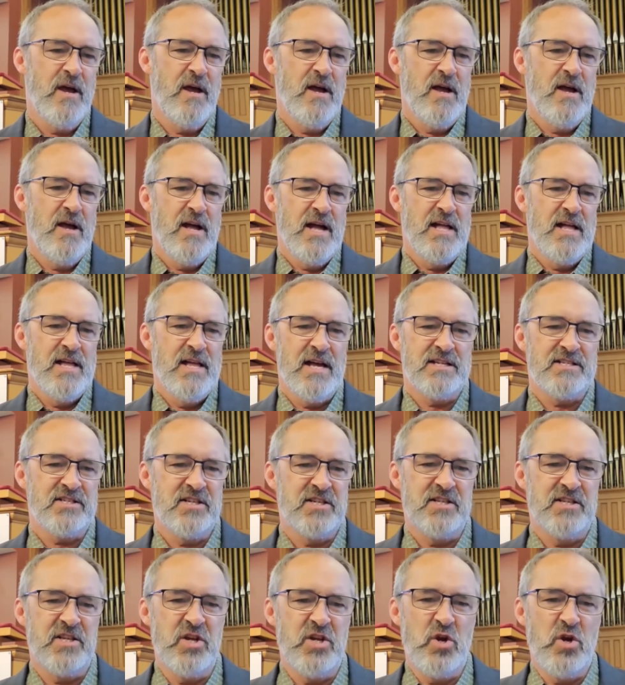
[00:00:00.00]
That's
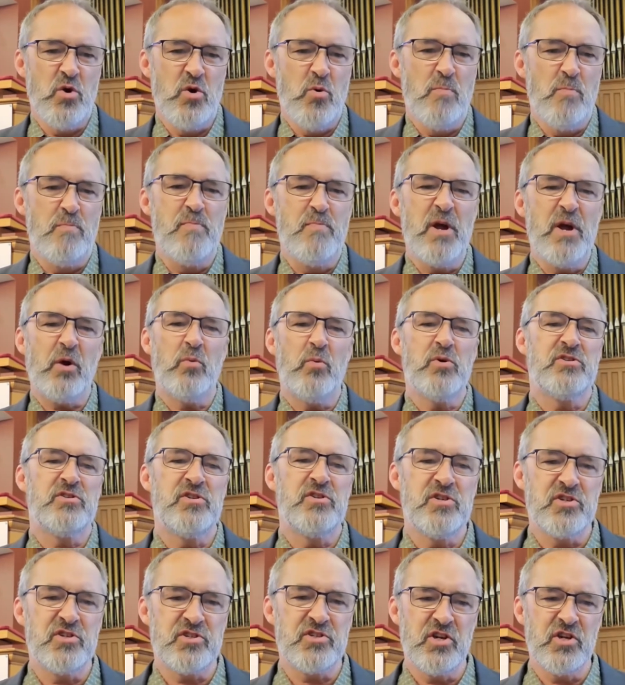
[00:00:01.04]
the
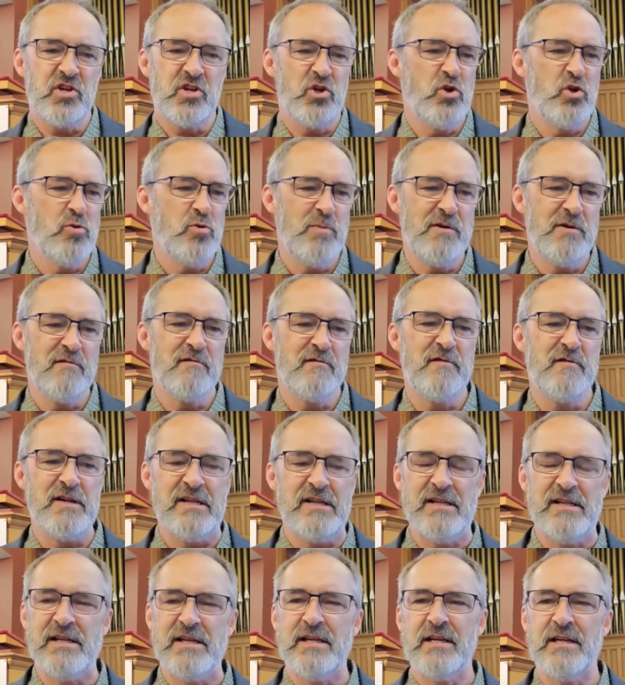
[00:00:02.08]
ubiquitous human
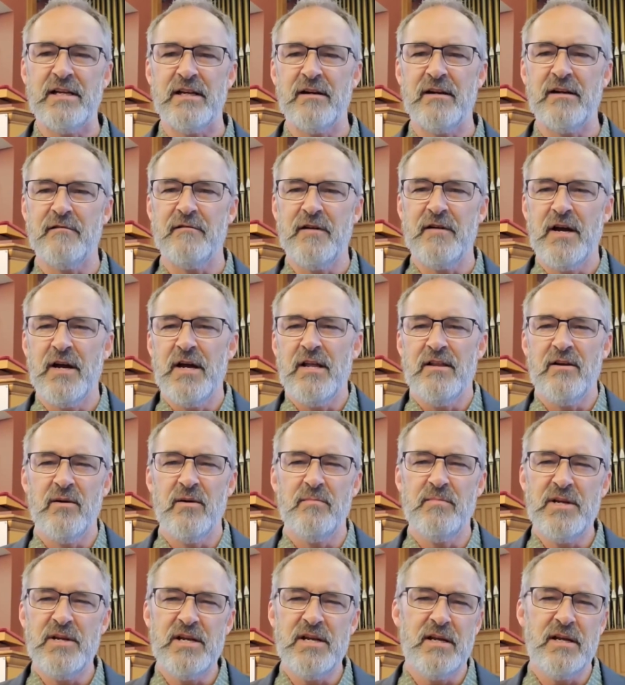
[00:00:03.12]
feeling of there
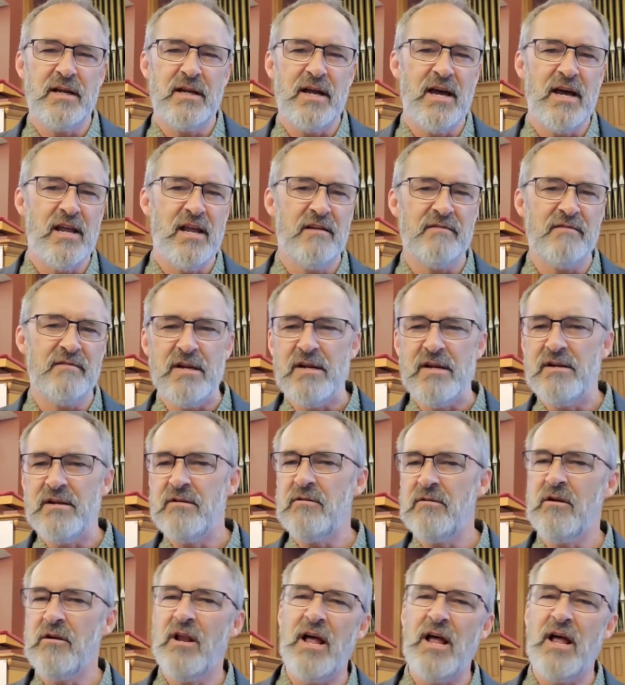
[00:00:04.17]
being kind of an
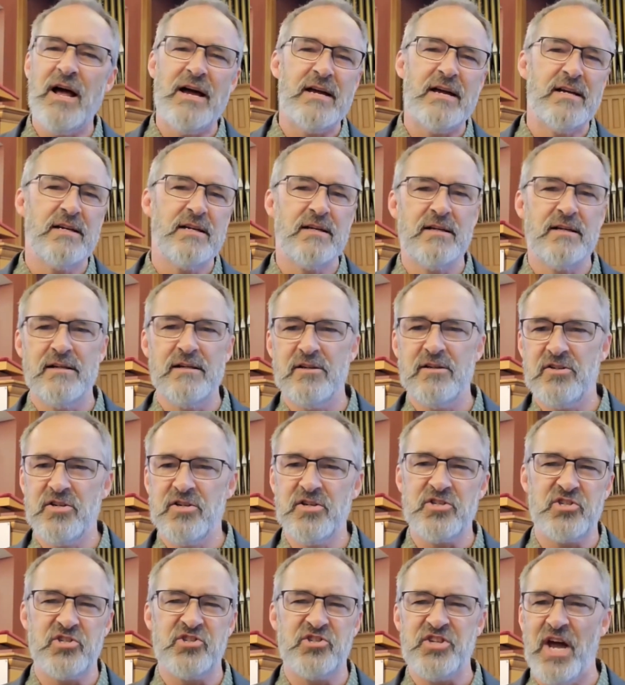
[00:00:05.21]
underlying
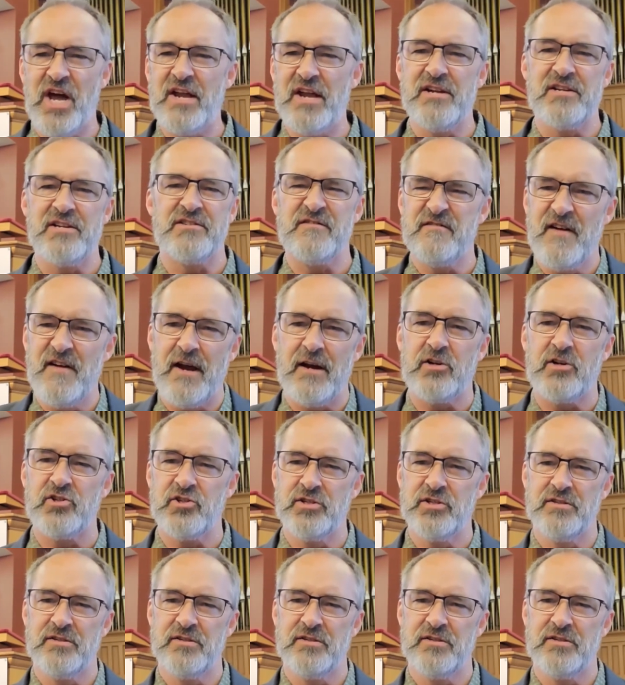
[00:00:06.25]
dissatisfaction.